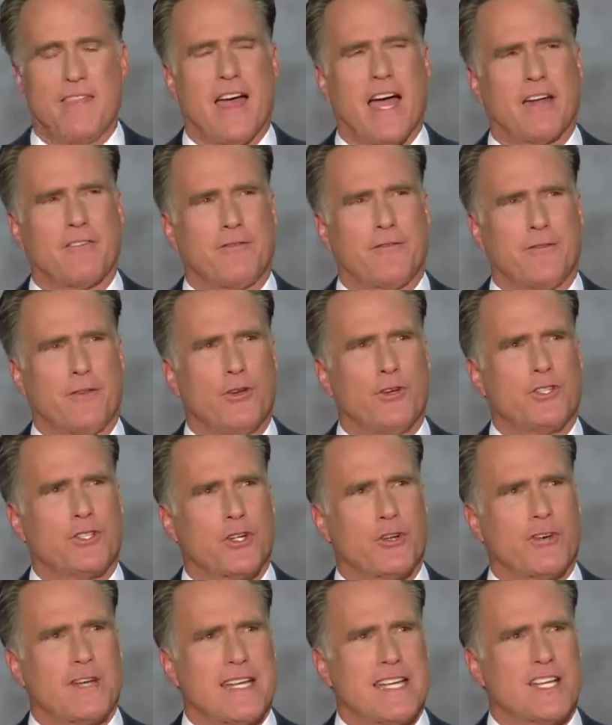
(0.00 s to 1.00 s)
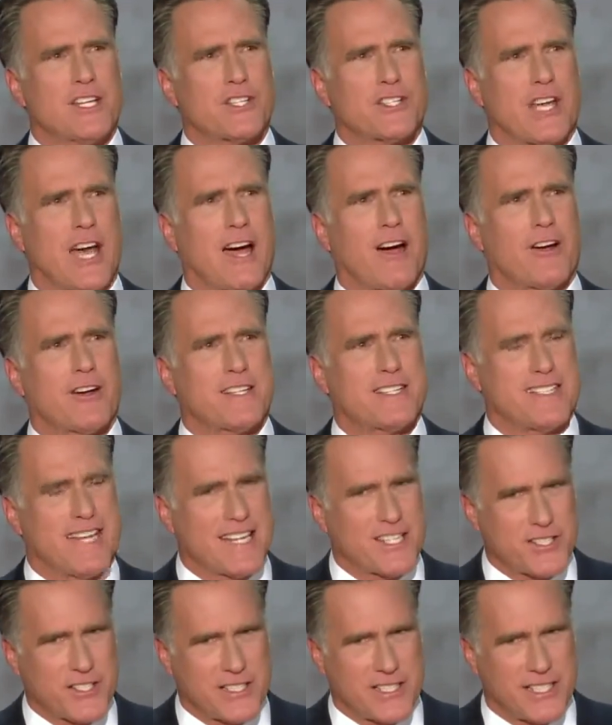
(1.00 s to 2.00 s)
That future is our
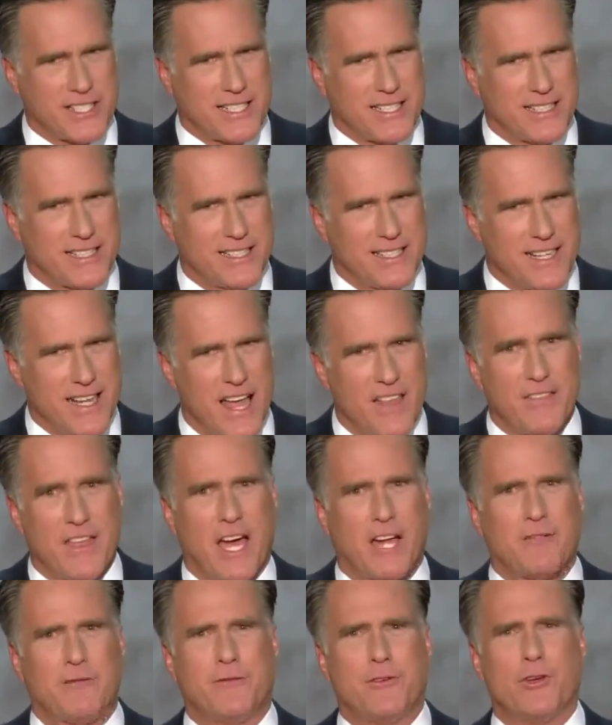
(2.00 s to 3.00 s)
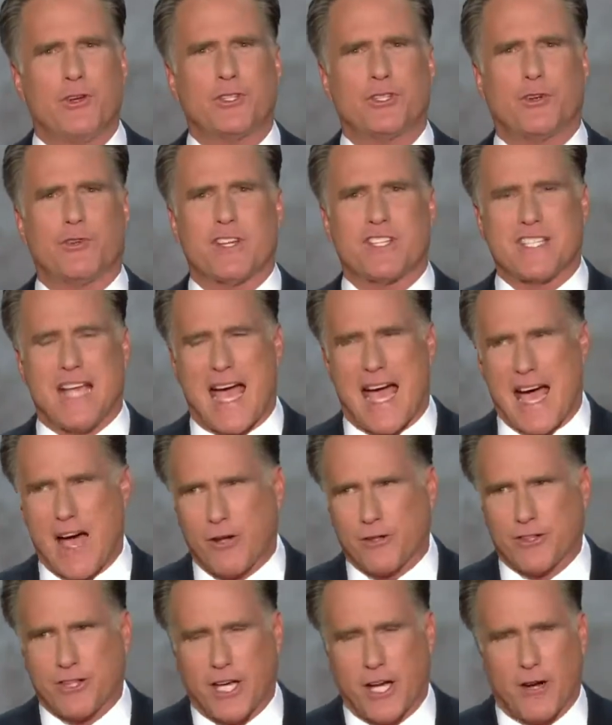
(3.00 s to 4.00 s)
destiny. That future is
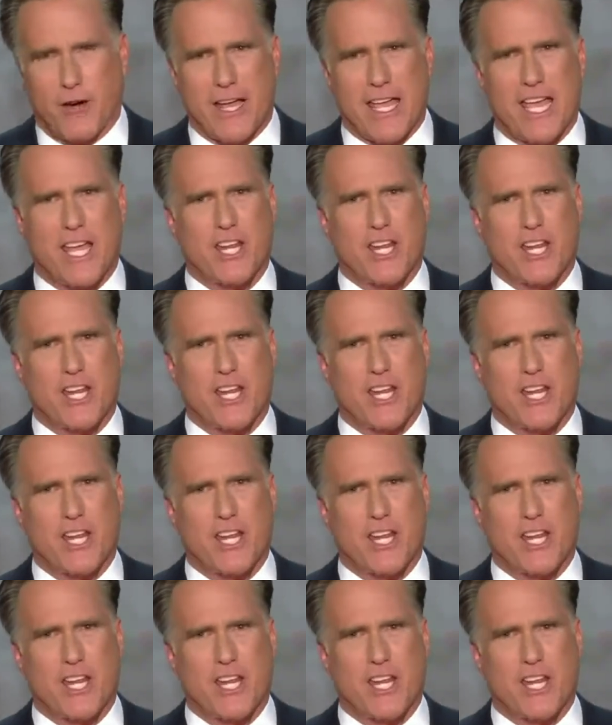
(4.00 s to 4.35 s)
out there.